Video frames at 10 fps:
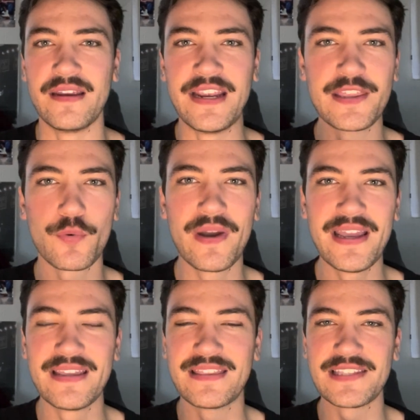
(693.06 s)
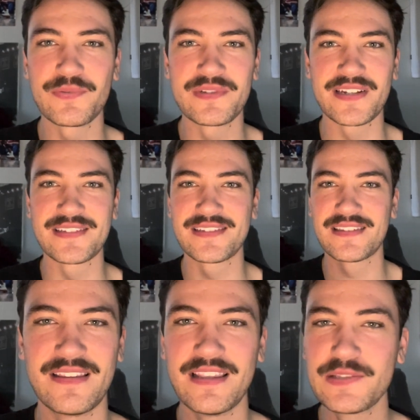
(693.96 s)
Either way, this was
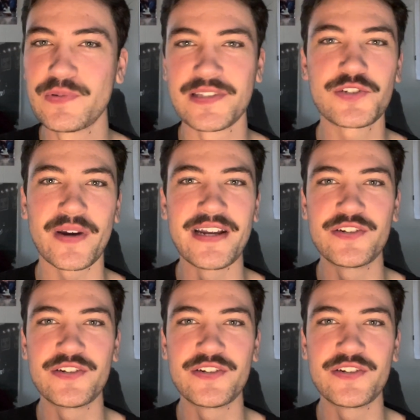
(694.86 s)
a strange